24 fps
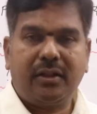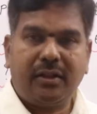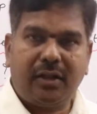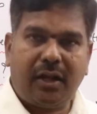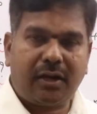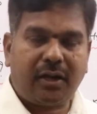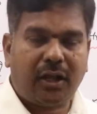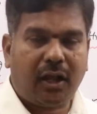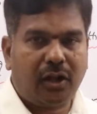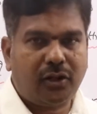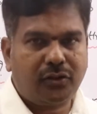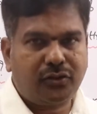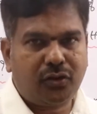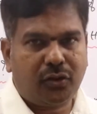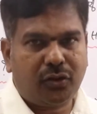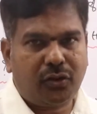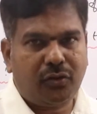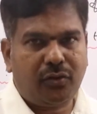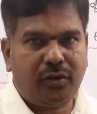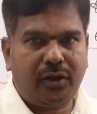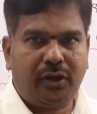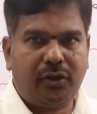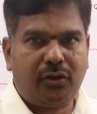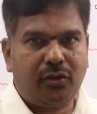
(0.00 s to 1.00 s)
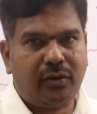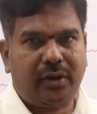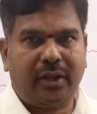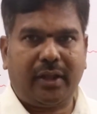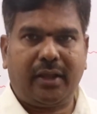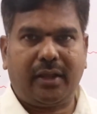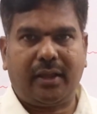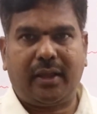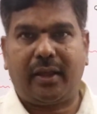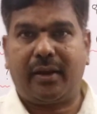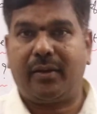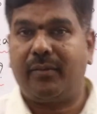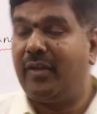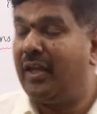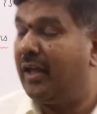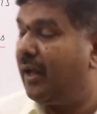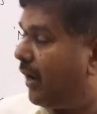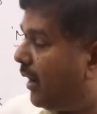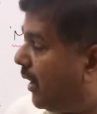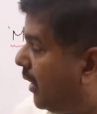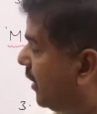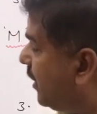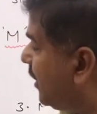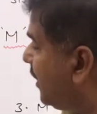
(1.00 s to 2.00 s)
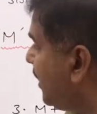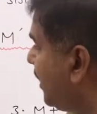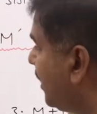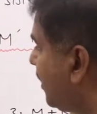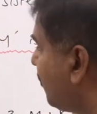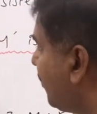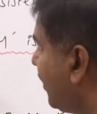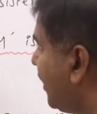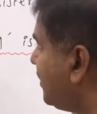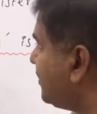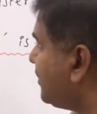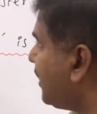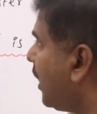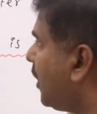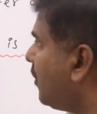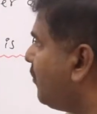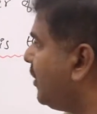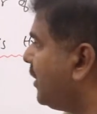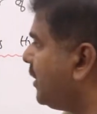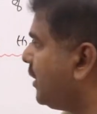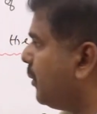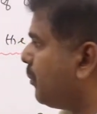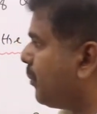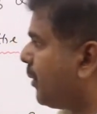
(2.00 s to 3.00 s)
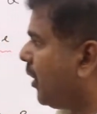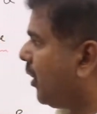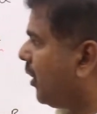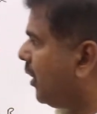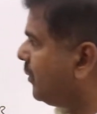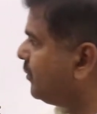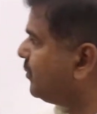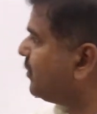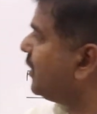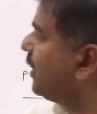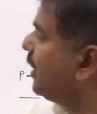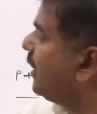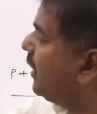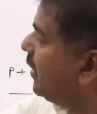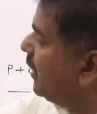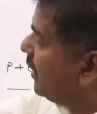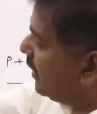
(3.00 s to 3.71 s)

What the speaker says: That also you need to take care. And here while solving the problems,